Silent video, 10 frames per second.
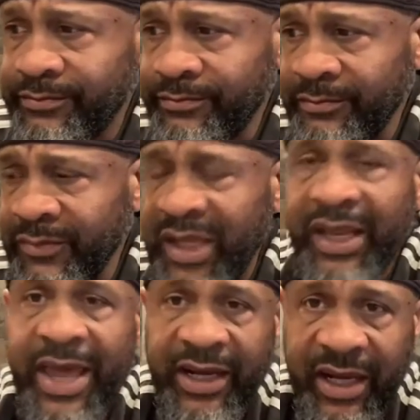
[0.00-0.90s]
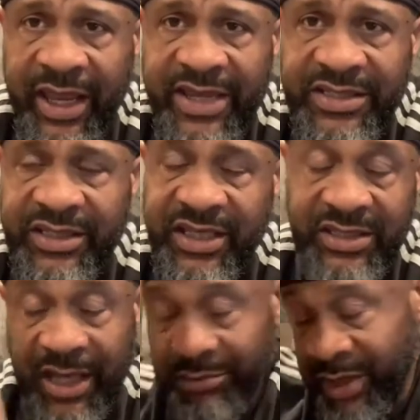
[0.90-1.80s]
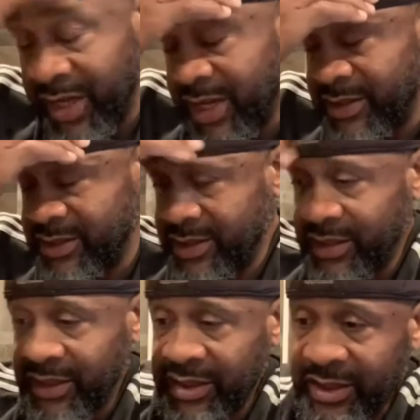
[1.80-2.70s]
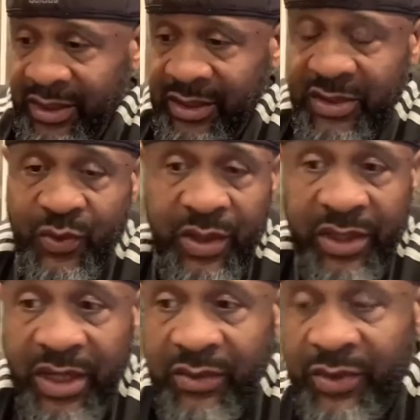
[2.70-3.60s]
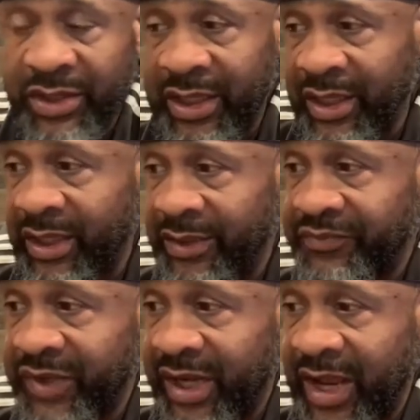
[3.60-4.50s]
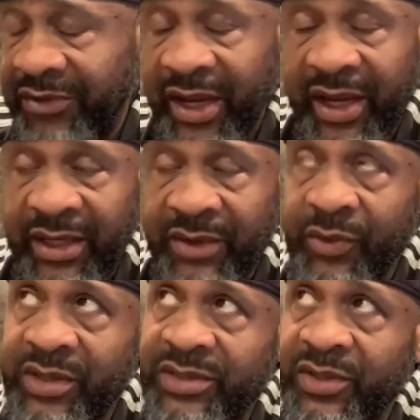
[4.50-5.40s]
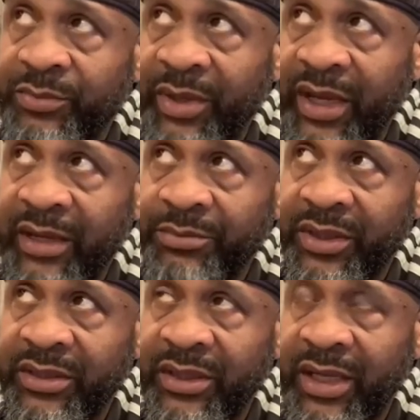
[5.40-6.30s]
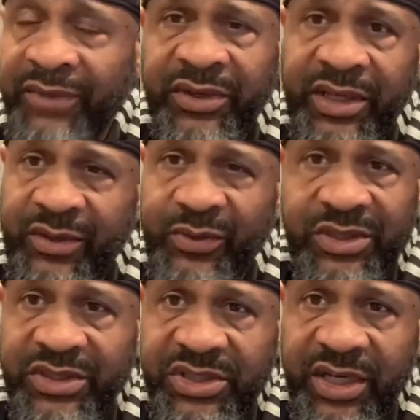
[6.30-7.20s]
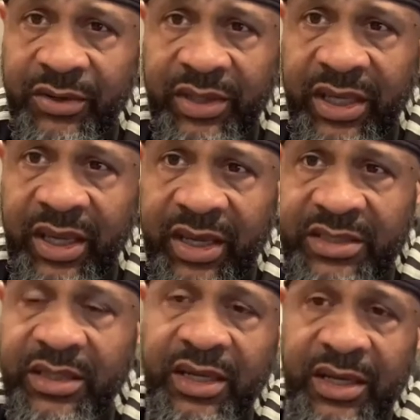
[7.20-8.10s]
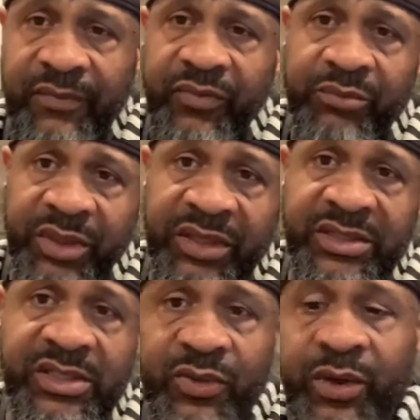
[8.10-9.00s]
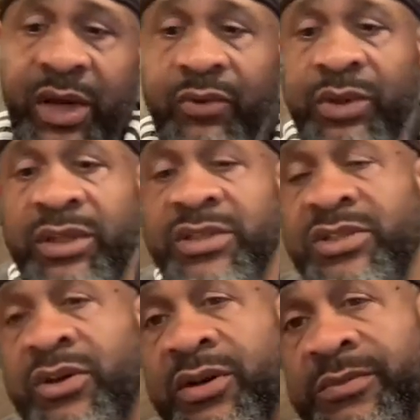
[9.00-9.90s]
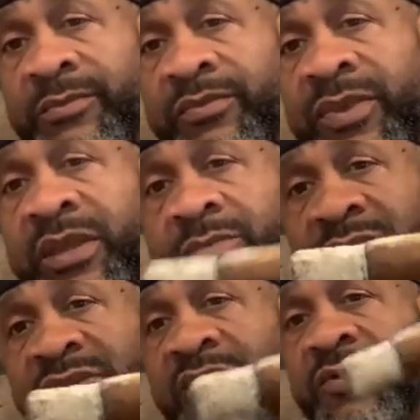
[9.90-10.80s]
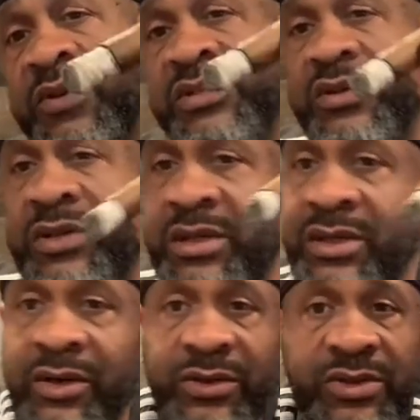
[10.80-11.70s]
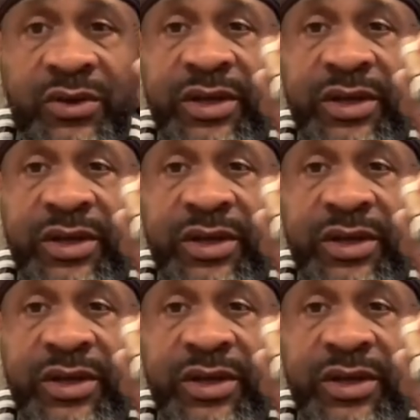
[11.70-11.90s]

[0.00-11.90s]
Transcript: they got a classic that's not bad. And there's one other one uh, that I've had that wasn't so bad, but uh, I think it was a sherry cask. But this is the one I really enjoy. But so far, so good on the drink